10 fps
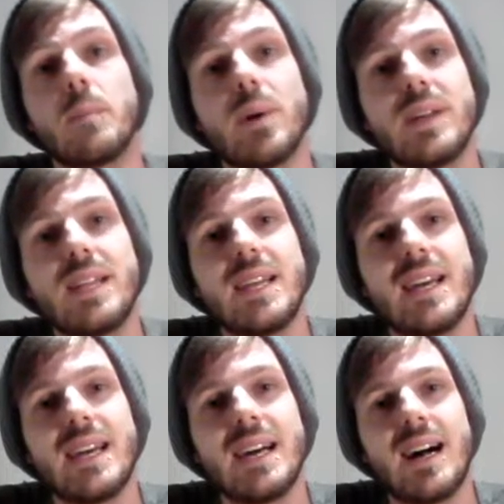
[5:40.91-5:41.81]
But
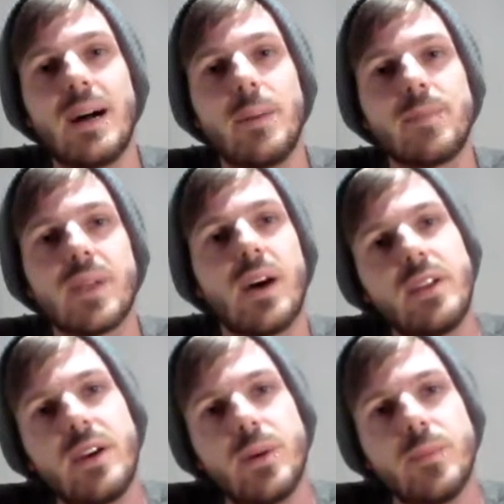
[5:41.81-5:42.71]
I
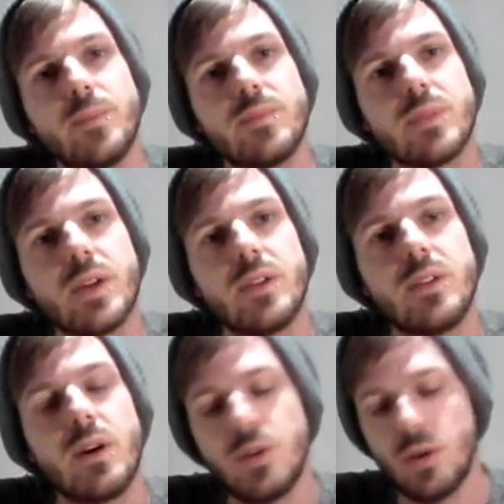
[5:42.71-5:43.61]
don't know. I don't
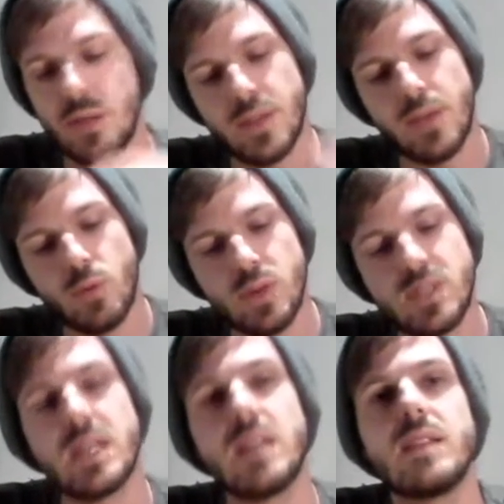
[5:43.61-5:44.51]
know. I know they've
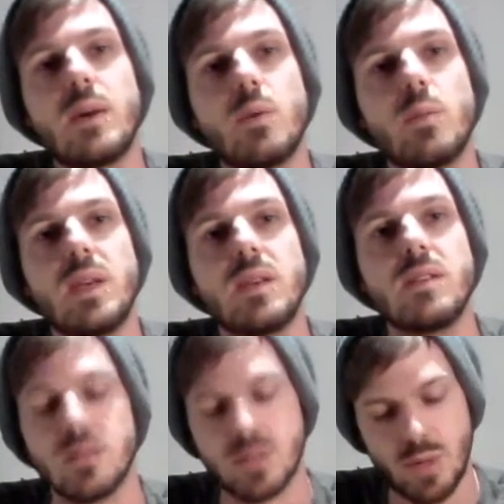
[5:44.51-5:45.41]
always said that
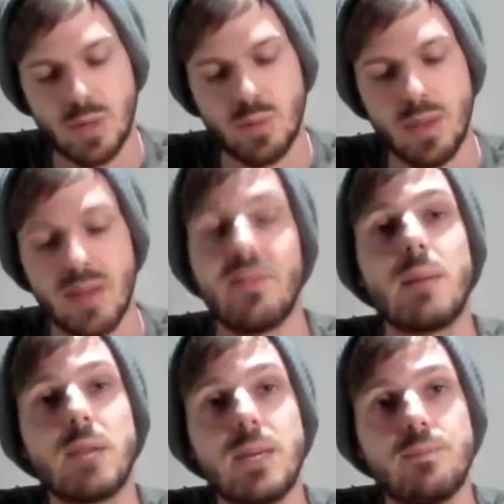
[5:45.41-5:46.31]
the Switch would be a
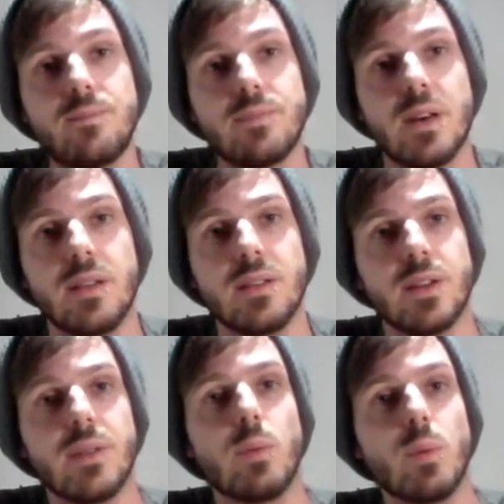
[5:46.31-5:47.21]
family, and
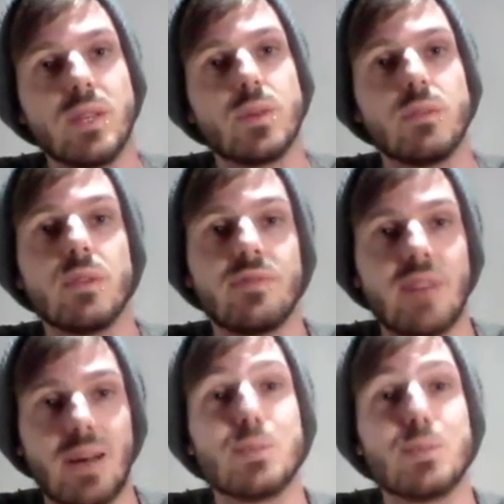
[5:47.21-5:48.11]
there would be sort of a
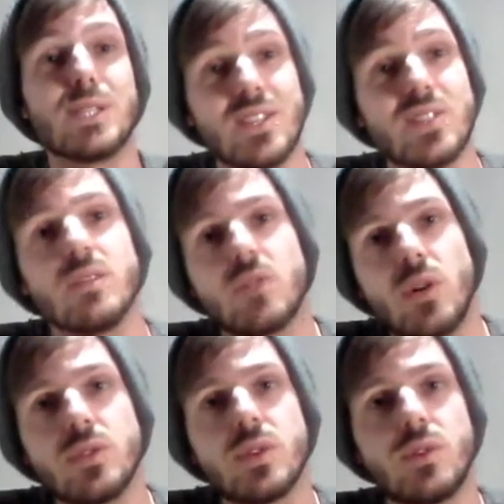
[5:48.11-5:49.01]
family potentially of
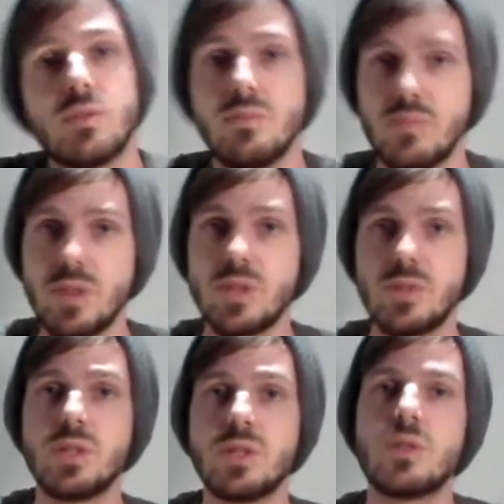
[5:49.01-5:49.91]
consoles, which
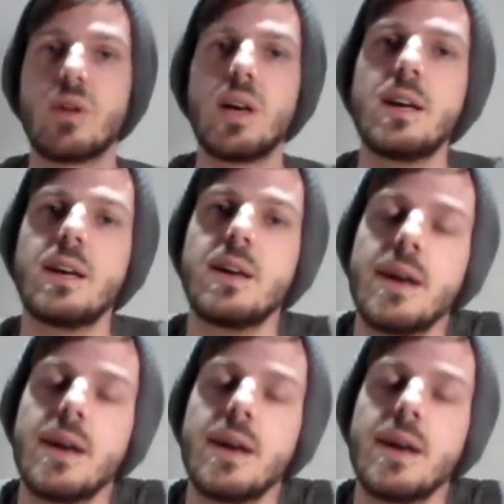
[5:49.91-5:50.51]
is great.